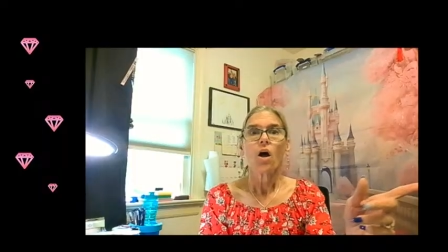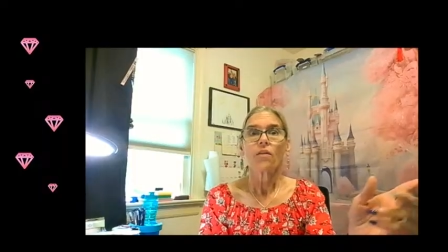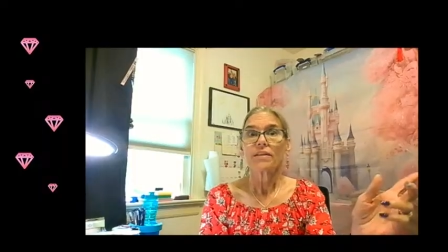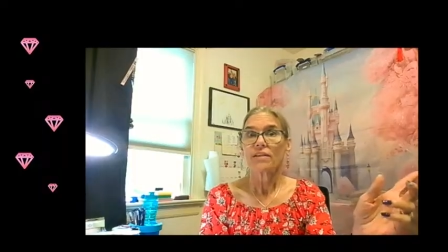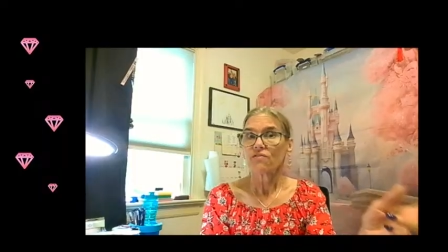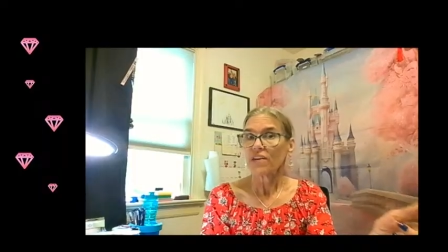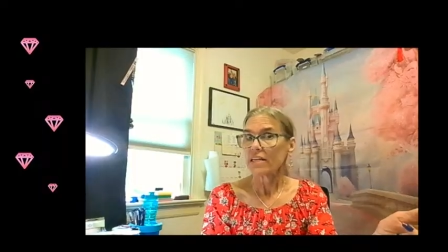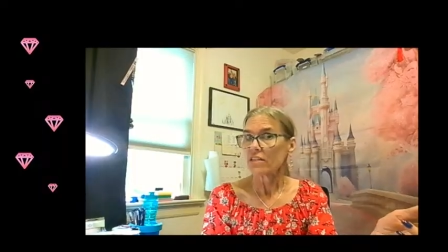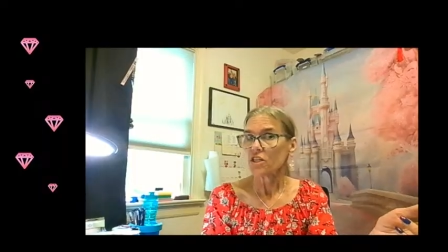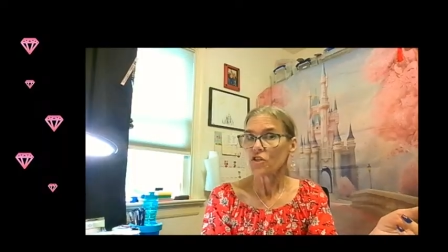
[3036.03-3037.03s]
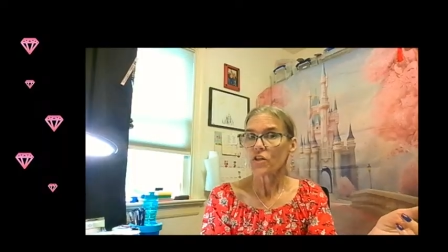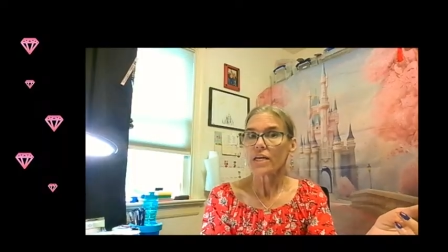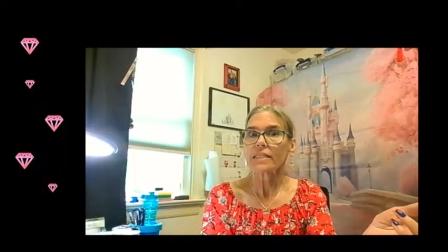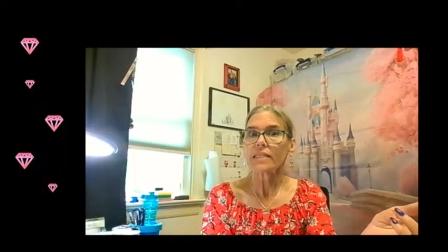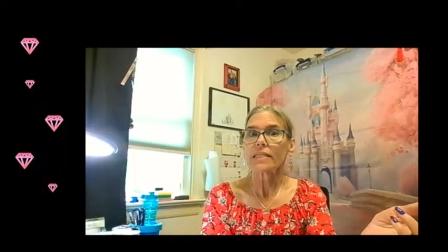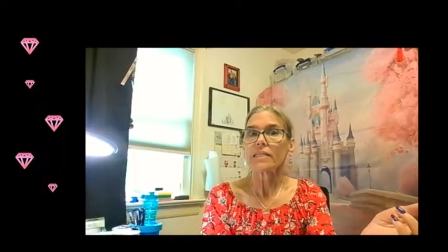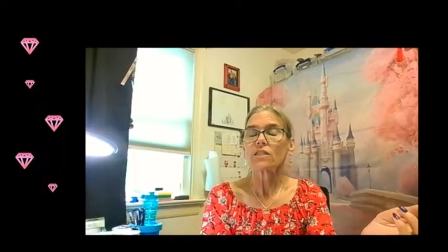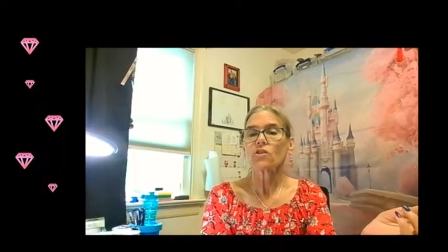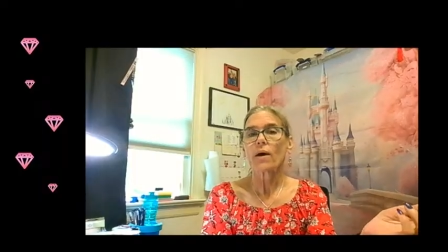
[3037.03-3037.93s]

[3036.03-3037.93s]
all these fancy dresses,